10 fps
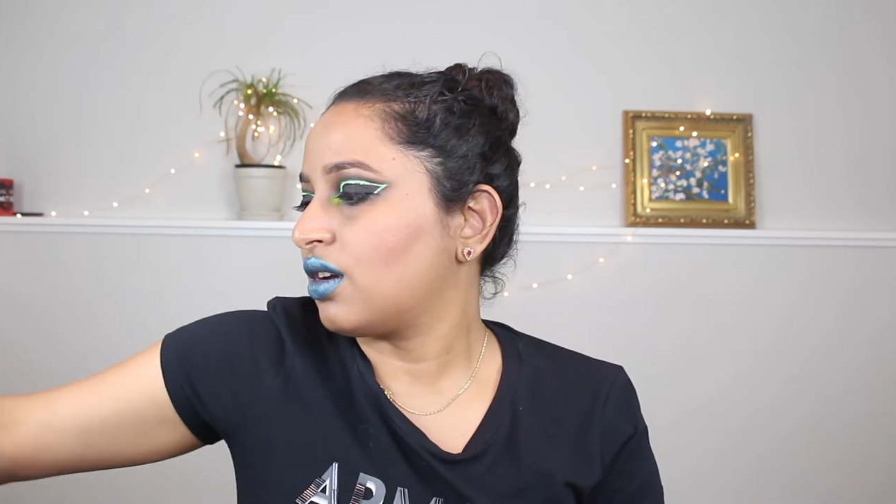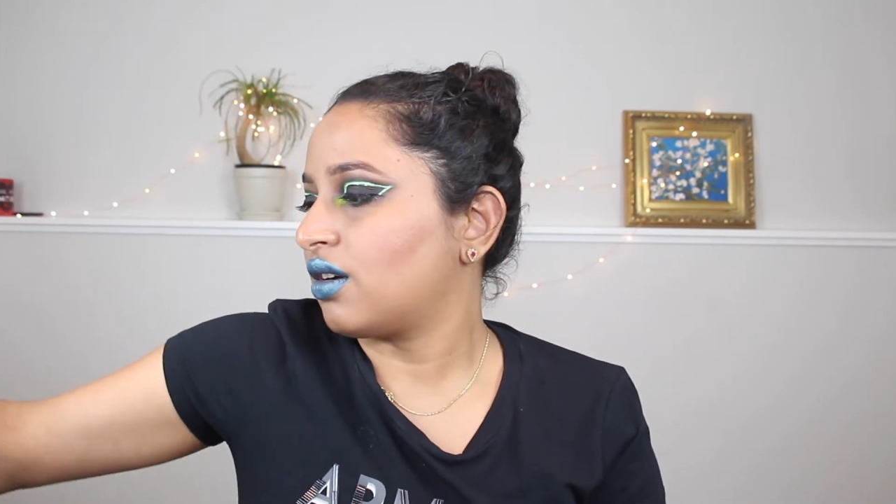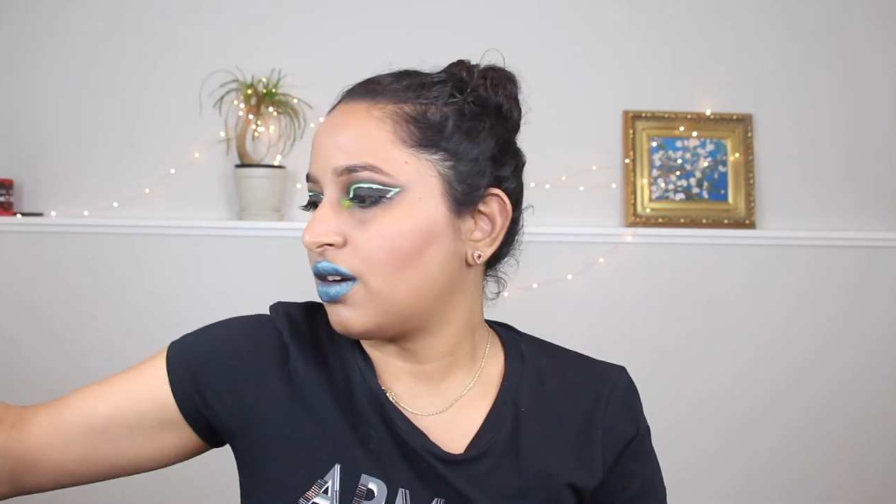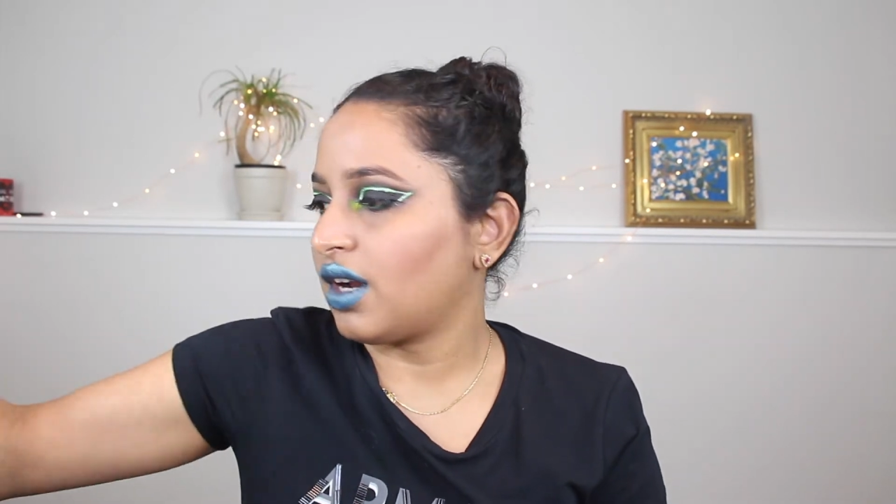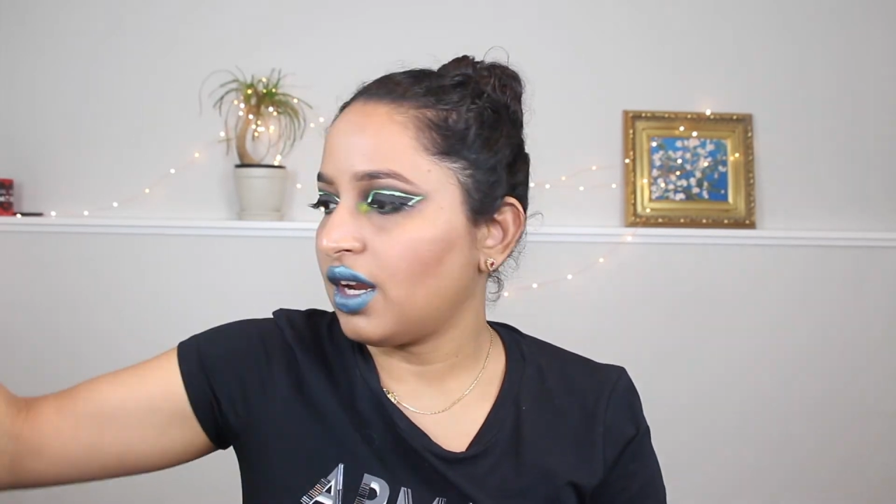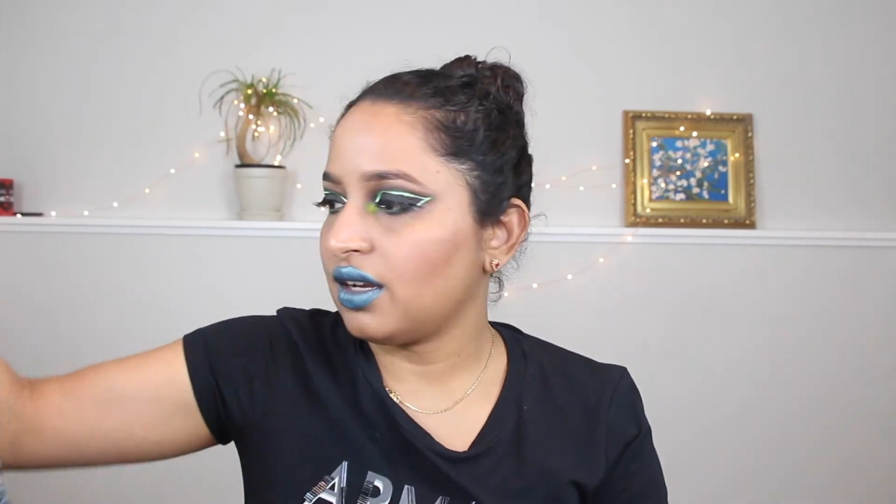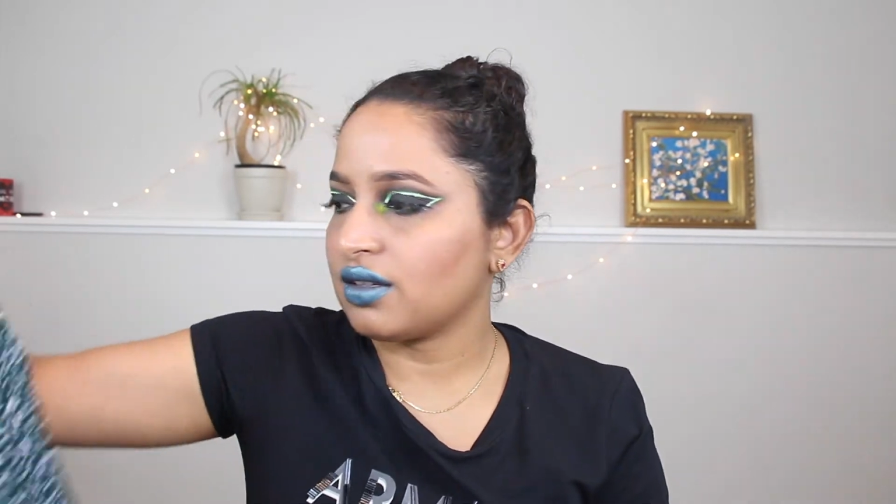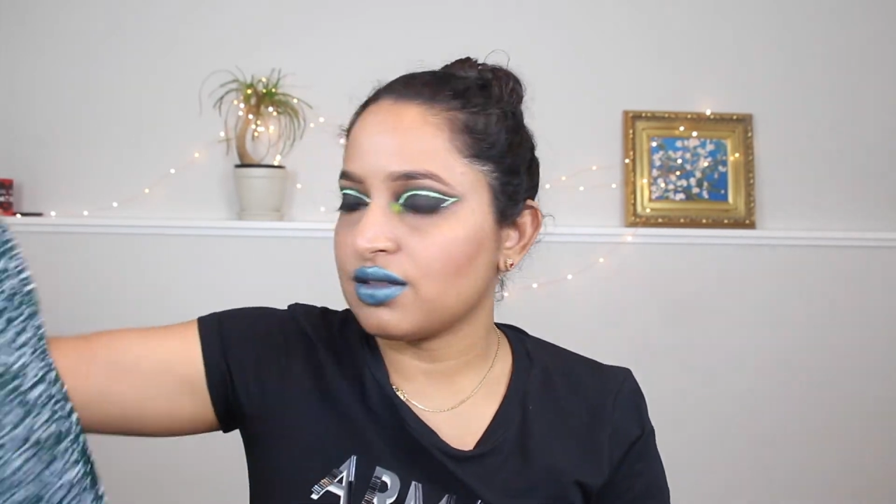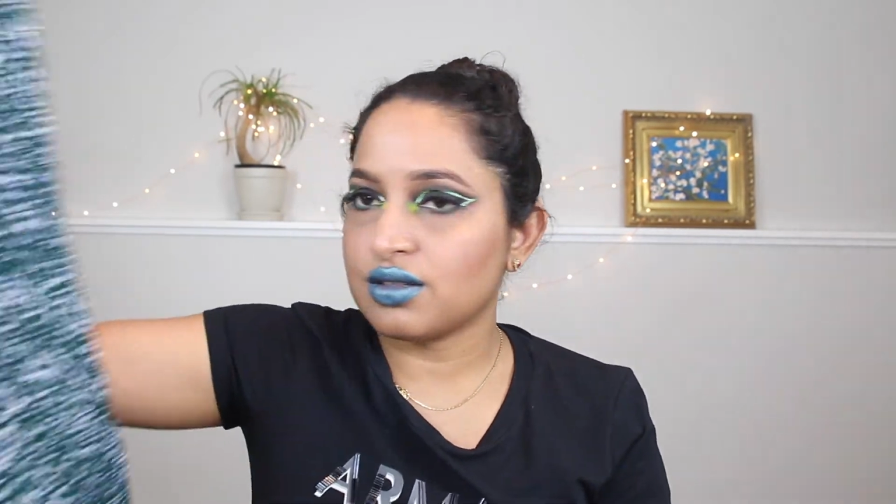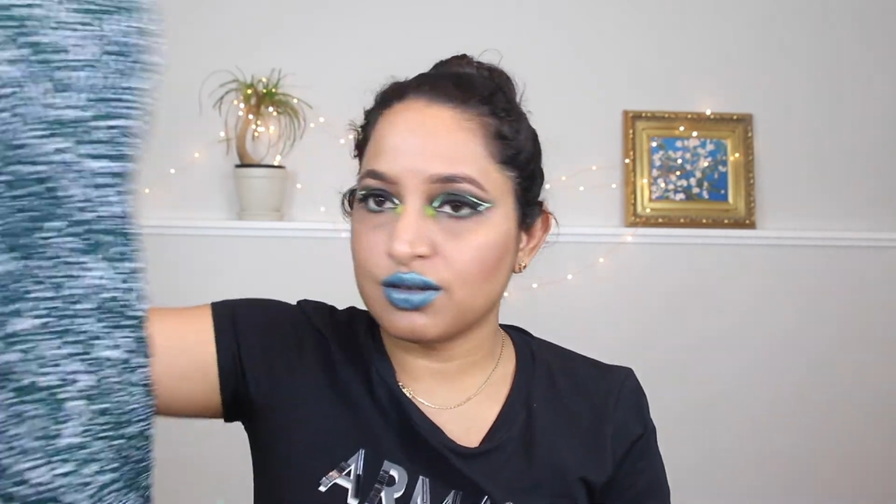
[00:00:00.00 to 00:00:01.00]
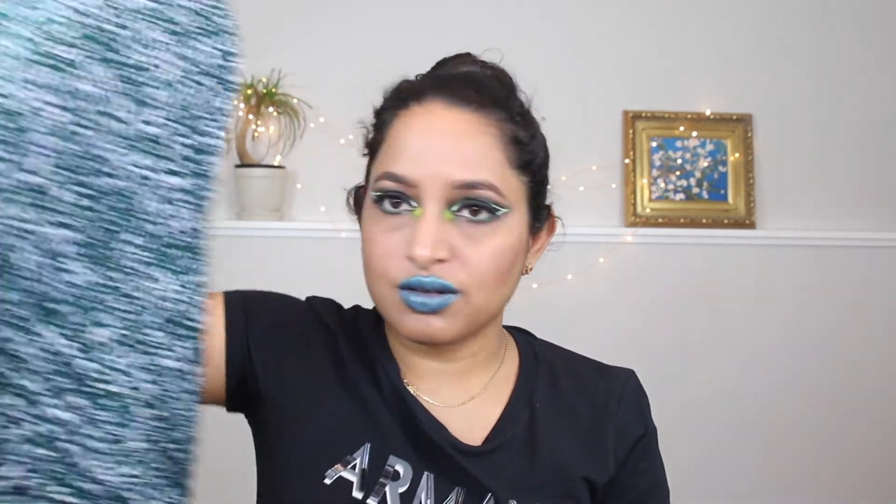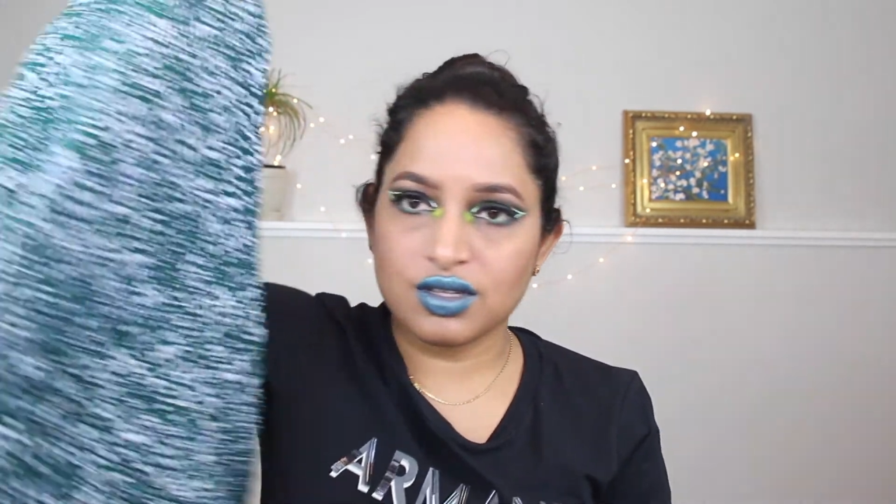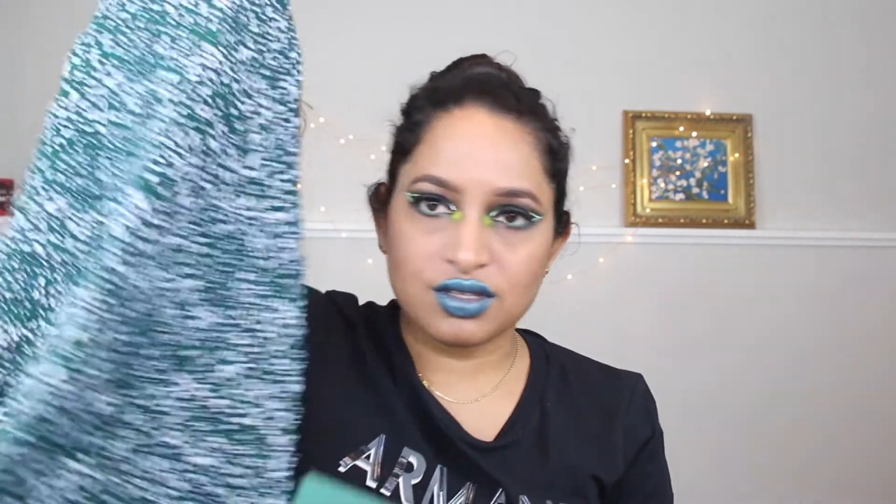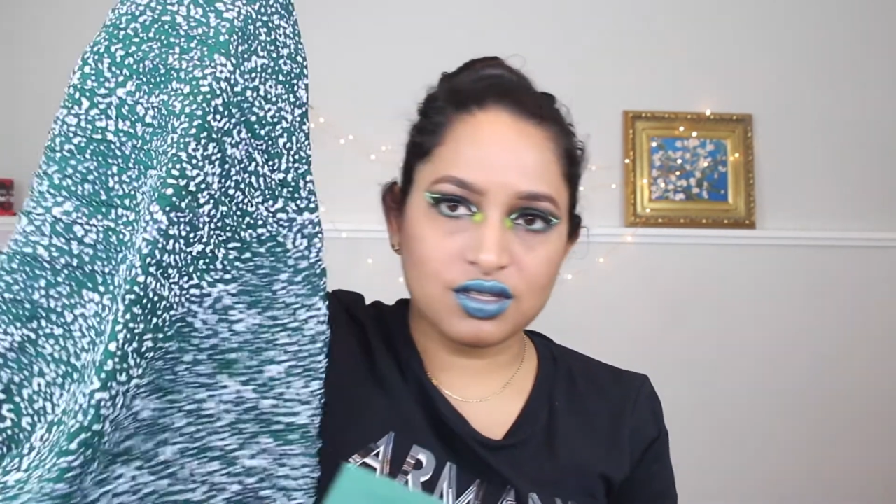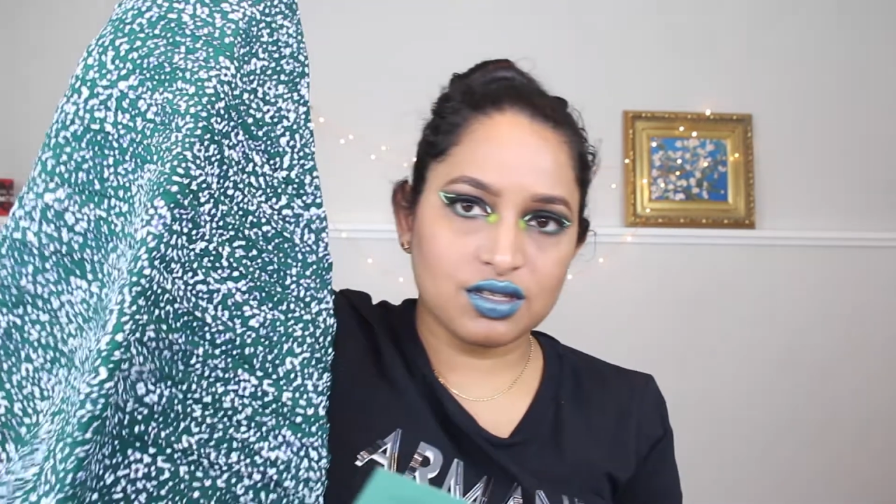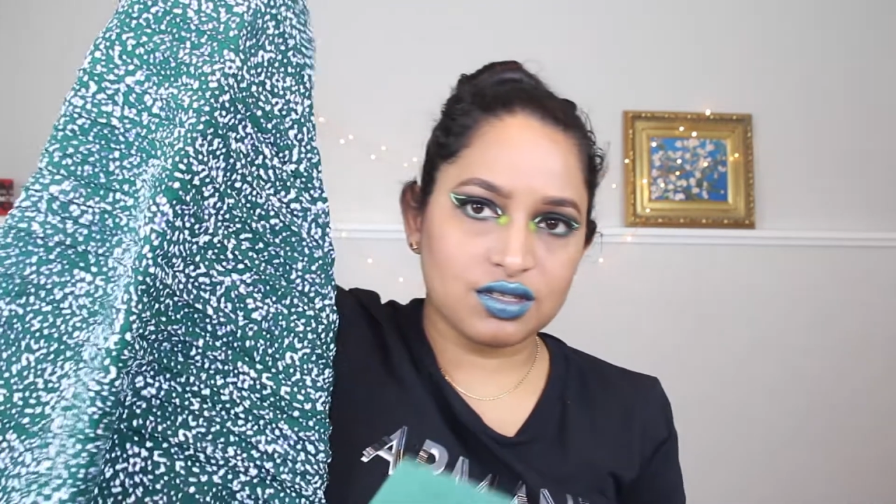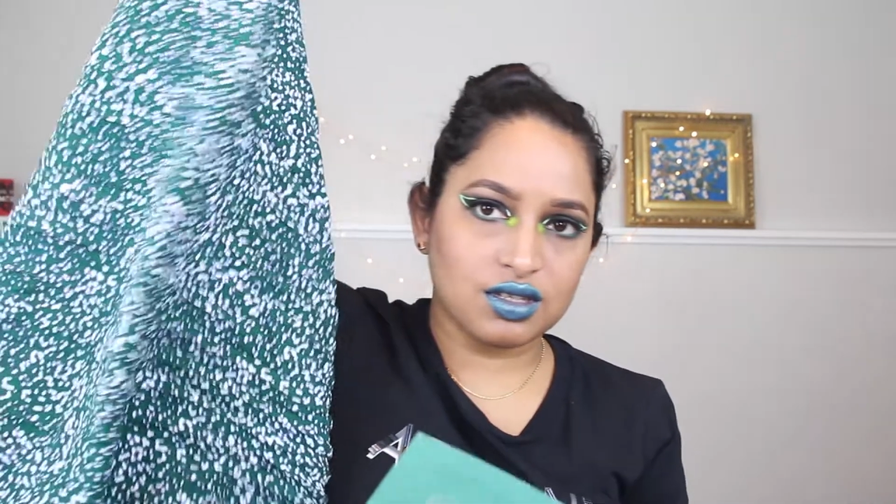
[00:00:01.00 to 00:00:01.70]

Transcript: Right, so this is